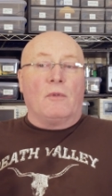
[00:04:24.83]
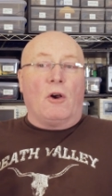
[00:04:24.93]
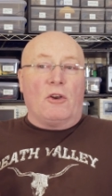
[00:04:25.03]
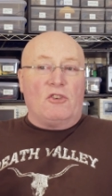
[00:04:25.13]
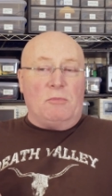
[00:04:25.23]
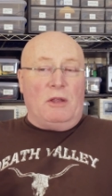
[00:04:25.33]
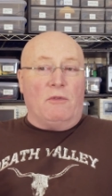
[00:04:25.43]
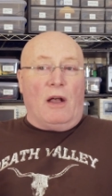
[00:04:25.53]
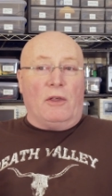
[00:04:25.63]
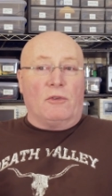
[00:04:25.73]
RGB
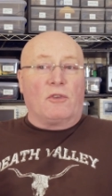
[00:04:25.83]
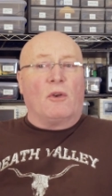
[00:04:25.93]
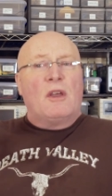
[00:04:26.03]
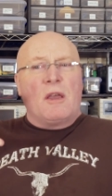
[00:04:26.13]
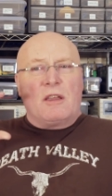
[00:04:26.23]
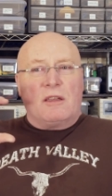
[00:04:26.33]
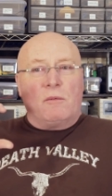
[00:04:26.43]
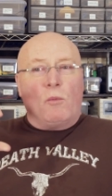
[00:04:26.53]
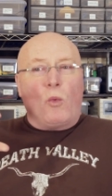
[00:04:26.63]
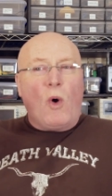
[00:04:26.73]
value. So
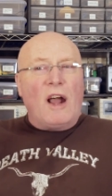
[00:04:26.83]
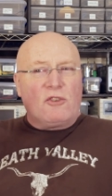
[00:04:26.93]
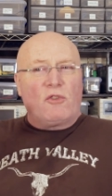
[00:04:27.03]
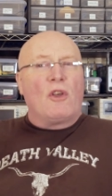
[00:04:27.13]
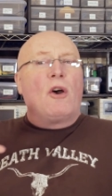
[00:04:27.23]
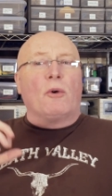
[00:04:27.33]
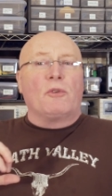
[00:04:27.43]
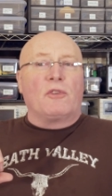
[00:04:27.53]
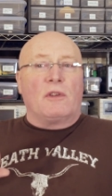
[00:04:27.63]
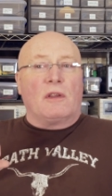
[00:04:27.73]
watch
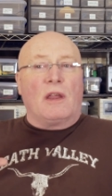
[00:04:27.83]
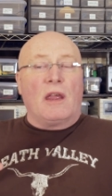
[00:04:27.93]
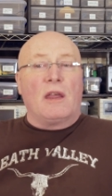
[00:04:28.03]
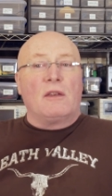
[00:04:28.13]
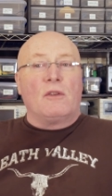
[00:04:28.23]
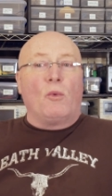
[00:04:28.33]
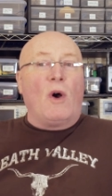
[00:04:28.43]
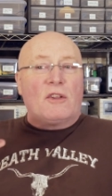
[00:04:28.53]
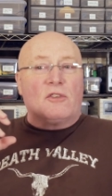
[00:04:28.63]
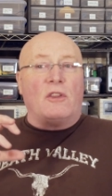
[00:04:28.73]
those and
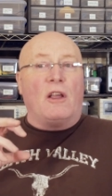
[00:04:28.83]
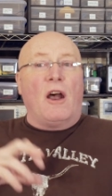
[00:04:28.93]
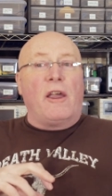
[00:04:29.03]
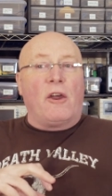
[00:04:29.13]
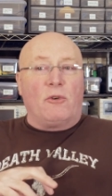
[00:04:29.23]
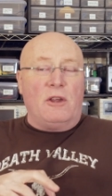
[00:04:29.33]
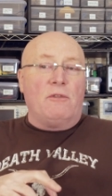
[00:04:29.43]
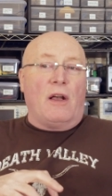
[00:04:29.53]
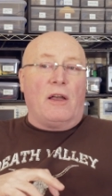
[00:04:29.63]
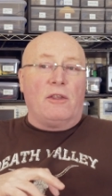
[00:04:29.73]
watch the IRE
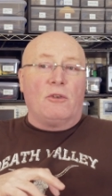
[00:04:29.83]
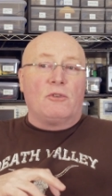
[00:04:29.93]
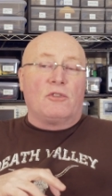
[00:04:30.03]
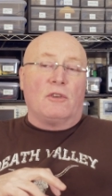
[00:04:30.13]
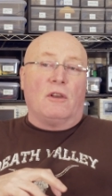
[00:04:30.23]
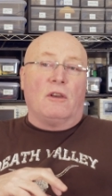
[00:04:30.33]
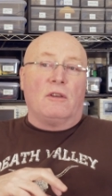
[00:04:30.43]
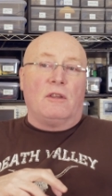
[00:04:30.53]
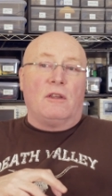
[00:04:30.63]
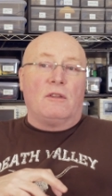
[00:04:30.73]
values
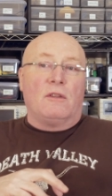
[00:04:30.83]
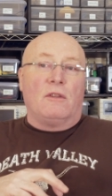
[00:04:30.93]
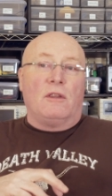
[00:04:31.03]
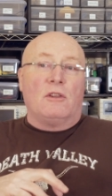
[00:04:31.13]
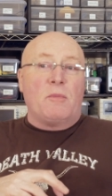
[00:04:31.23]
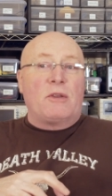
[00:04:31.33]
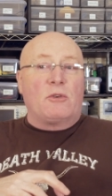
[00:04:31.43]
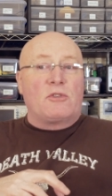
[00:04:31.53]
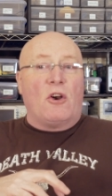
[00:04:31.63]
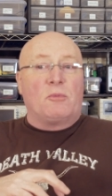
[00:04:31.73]
in the
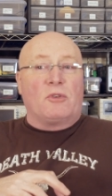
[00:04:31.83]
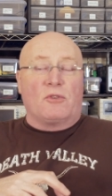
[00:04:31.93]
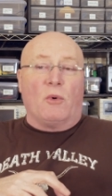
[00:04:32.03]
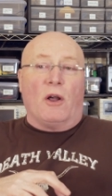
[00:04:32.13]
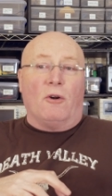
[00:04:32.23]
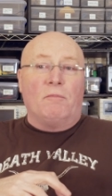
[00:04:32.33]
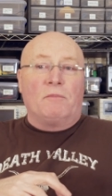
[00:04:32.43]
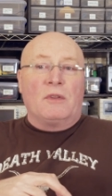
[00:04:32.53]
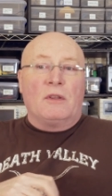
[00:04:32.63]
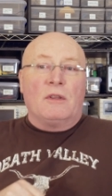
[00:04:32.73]
lumetri scopes as well.
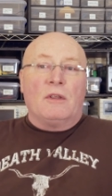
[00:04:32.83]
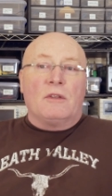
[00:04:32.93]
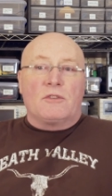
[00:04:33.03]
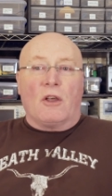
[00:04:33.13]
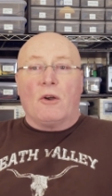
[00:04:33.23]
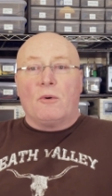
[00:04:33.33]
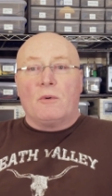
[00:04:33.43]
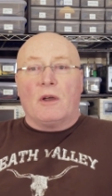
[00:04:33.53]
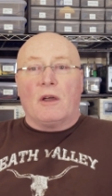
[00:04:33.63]
So